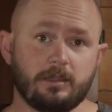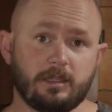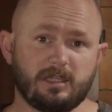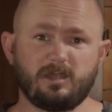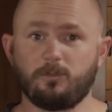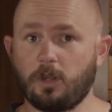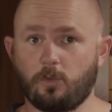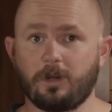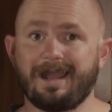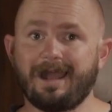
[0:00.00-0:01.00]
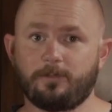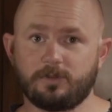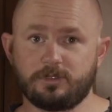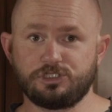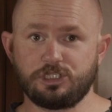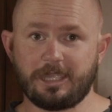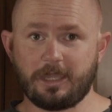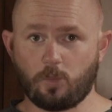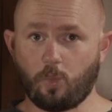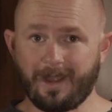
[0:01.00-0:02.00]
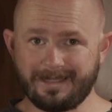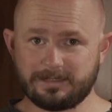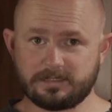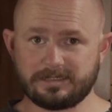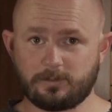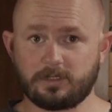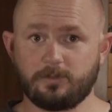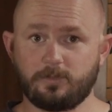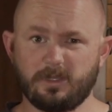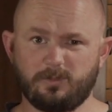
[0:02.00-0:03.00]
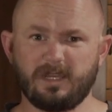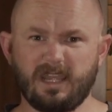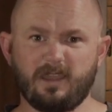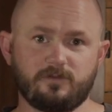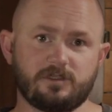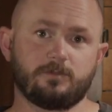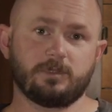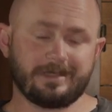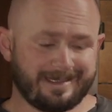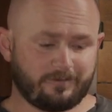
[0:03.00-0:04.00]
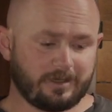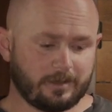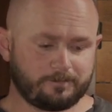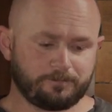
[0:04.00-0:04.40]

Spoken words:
then you might want to up the jig head weight to something a bit heftier, a bit heavier.